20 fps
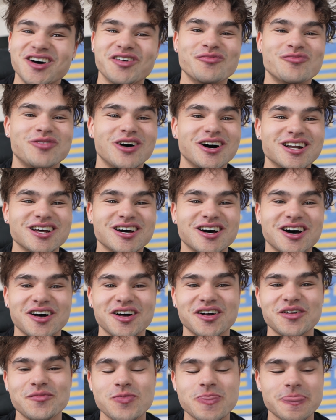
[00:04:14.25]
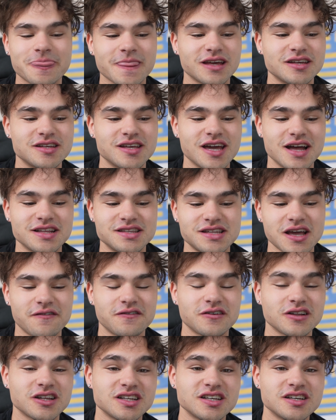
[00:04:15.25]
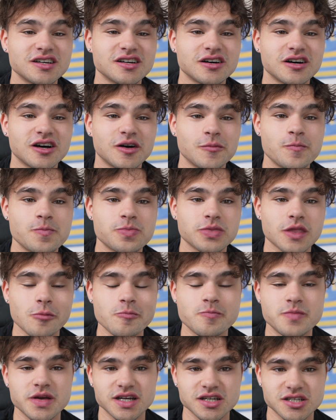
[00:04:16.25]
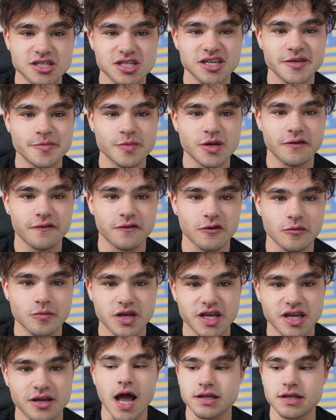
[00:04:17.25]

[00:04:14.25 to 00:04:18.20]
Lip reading: But yeah, definitely a big achievement for me.